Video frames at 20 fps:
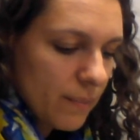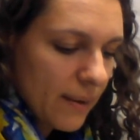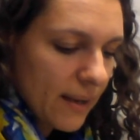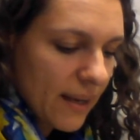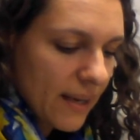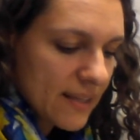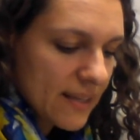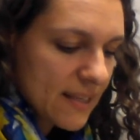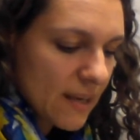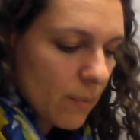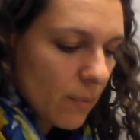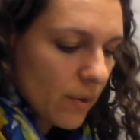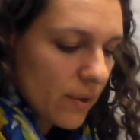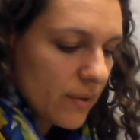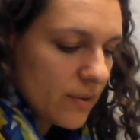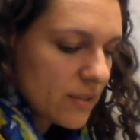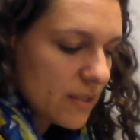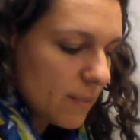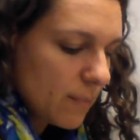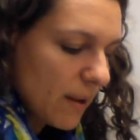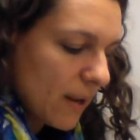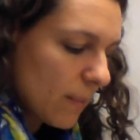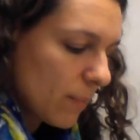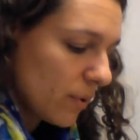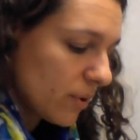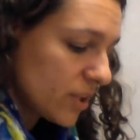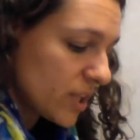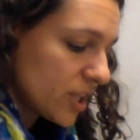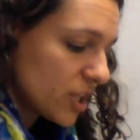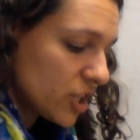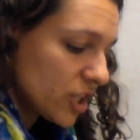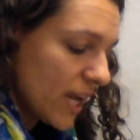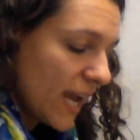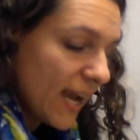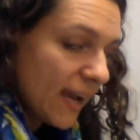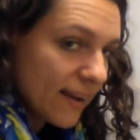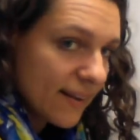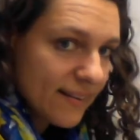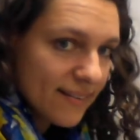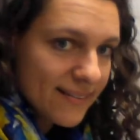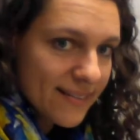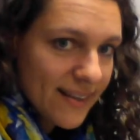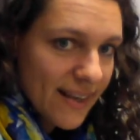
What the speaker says: because I want you to be able to check